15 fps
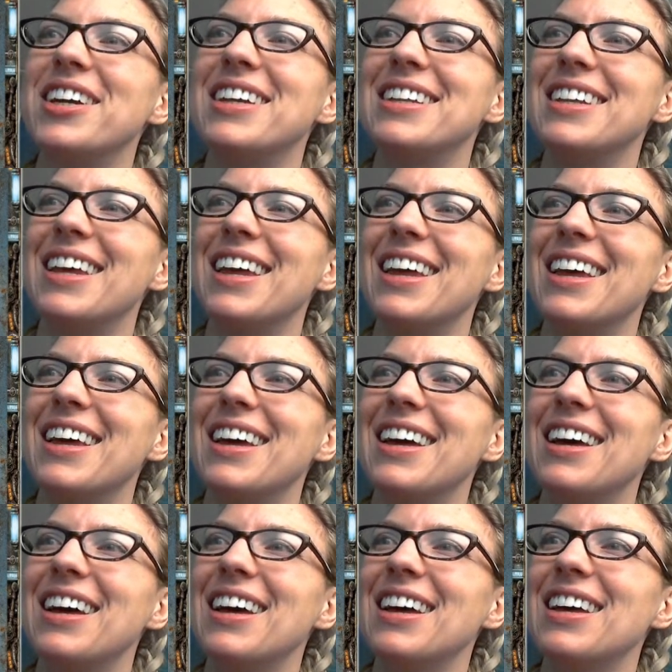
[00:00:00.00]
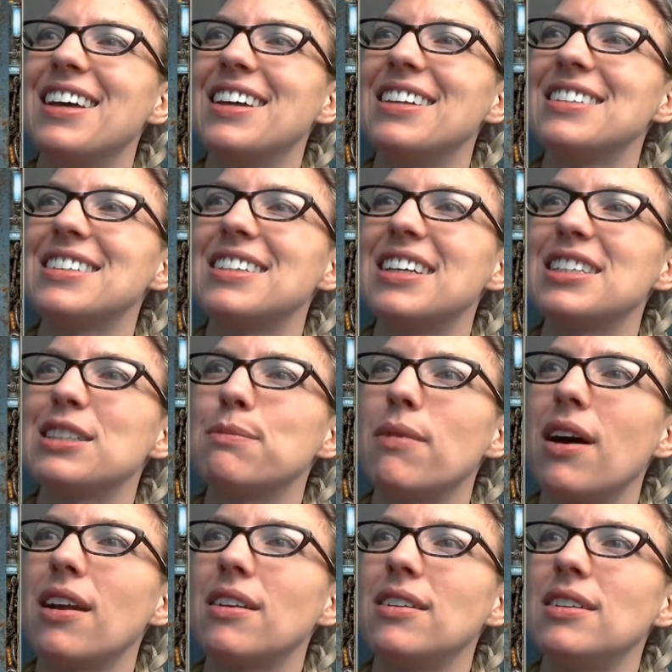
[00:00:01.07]
It's a nice
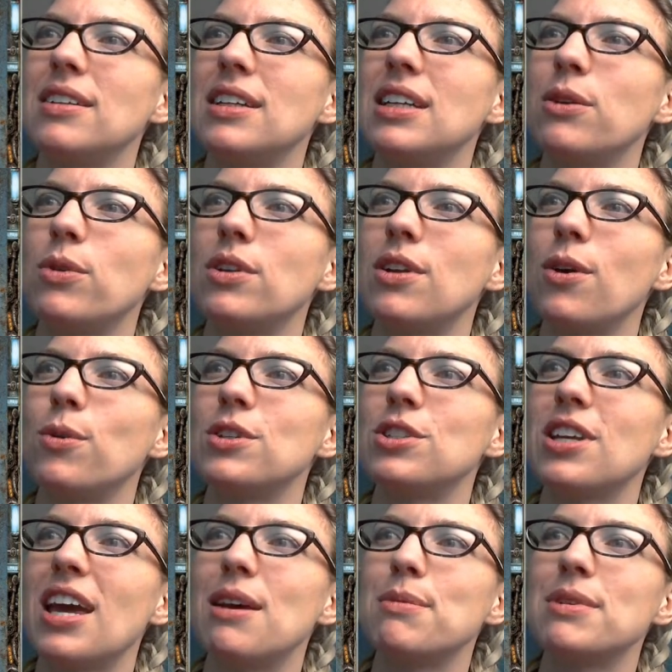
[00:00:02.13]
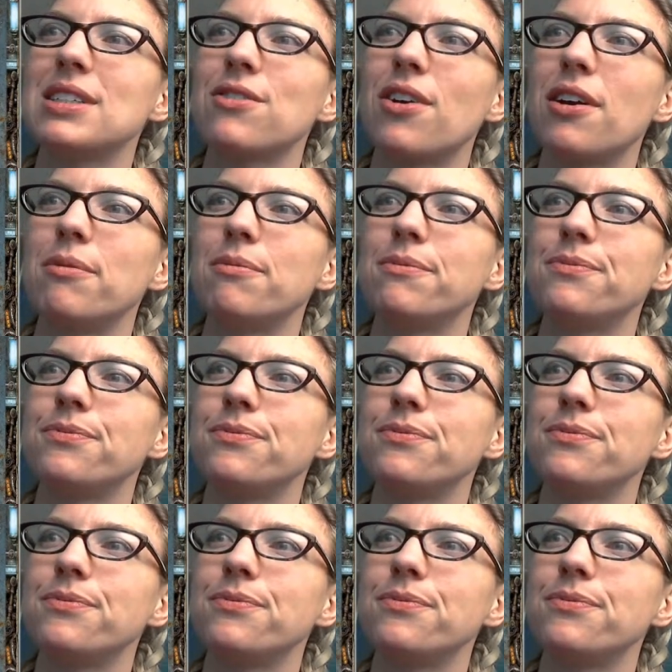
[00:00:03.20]
model. Anyone know which game it's from?